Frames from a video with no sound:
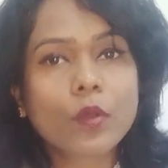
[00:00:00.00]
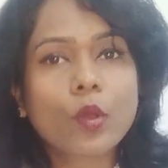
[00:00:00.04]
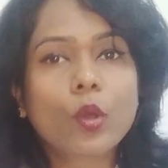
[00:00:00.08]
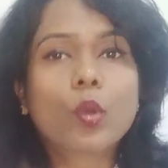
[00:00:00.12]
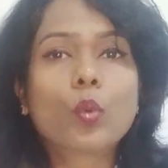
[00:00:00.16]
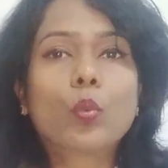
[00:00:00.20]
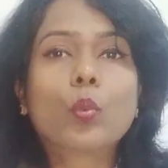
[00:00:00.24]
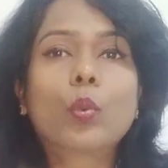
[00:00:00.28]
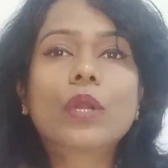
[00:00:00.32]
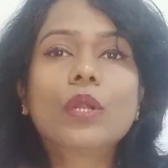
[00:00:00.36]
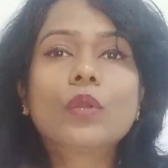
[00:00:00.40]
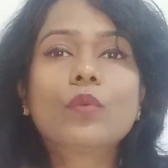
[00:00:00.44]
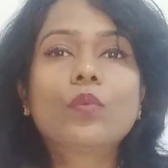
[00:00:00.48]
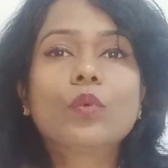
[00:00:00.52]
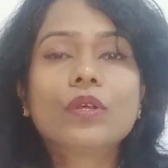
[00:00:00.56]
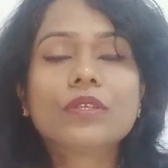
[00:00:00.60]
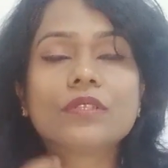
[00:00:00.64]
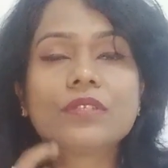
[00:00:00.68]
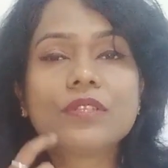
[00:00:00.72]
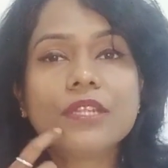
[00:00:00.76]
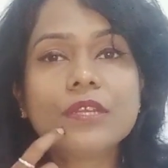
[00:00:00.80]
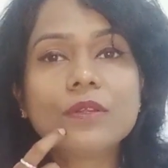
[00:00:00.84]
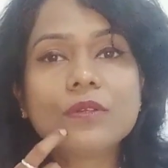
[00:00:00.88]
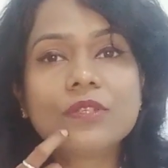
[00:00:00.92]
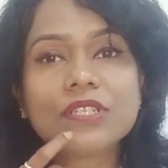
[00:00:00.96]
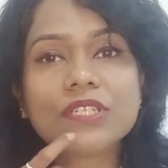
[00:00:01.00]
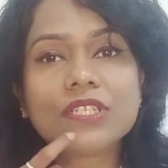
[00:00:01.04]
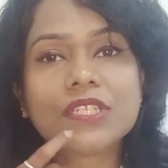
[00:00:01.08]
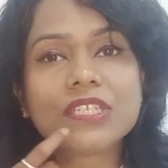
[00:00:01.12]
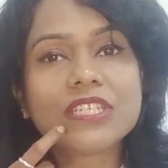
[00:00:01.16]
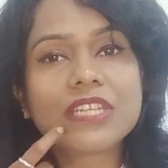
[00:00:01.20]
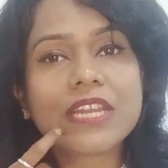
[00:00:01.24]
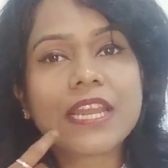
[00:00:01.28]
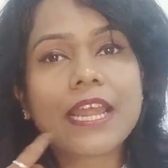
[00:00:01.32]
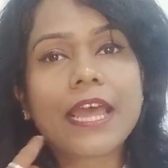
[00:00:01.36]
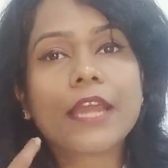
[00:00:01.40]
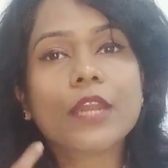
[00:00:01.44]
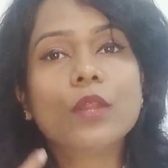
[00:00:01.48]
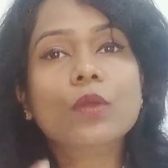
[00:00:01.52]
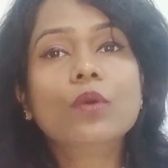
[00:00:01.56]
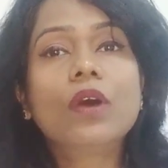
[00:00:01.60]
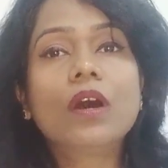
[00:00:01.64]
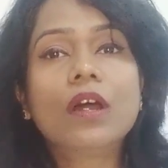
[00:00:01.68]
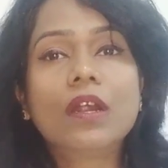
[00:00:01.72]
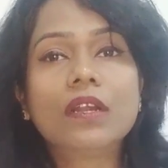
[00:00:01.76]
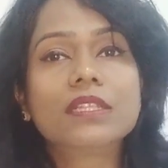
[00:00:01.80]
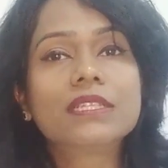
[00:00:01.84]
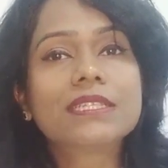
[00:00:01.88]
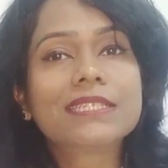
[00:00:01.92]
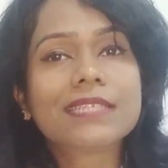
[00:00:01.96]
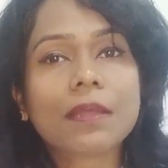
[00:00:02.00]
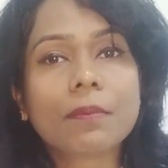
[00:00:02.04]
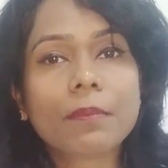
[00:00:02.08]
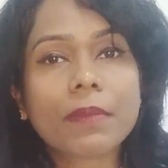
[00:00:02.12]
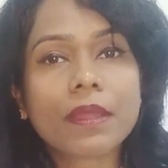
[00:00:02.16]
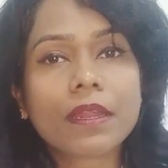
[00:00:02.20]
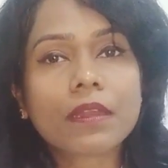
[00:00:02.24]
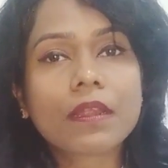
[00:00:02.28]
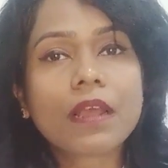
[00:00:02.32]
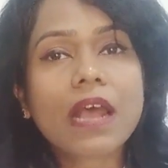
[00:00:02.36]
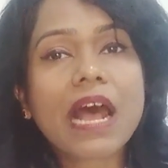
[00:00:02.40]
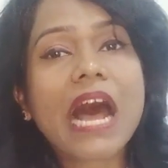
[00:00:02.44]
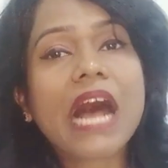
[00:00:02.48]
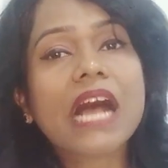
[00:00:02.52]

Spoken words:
or what was Rio de Janeiro Earth Summit?